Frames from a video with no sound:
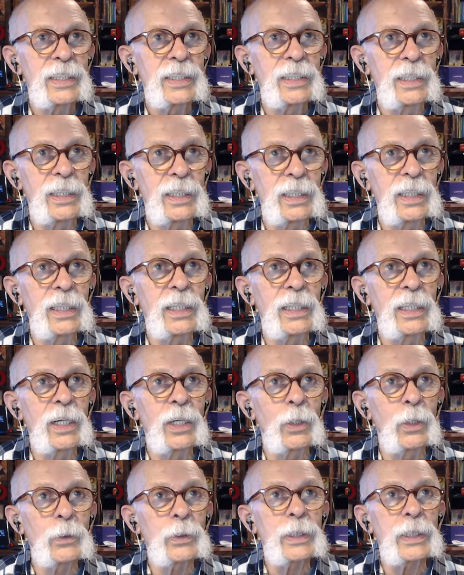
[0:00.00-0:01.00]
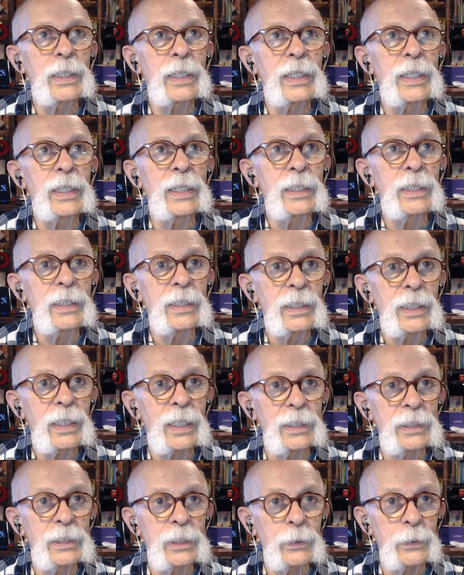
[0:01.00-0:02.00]
Uh, okay.
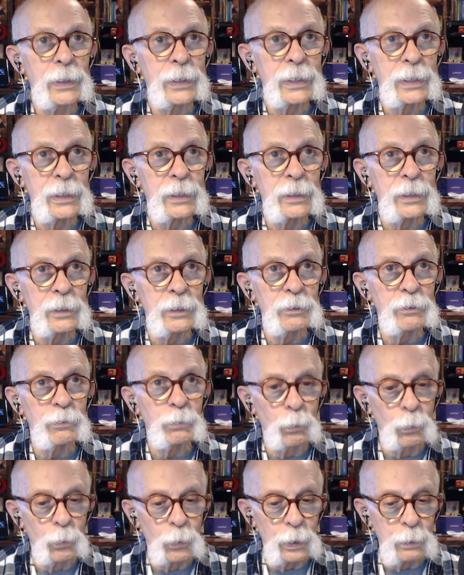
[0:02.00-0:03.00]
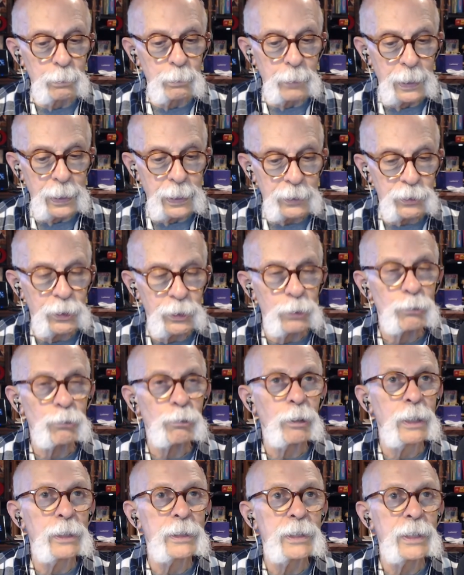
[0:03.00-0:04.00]
I know I got at least one match. He
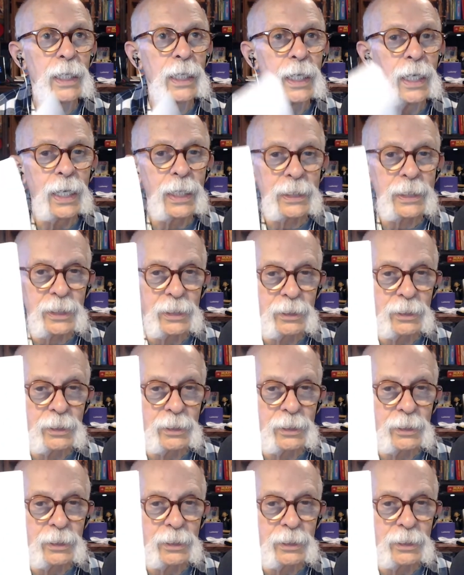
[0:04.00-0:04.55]
tried to hock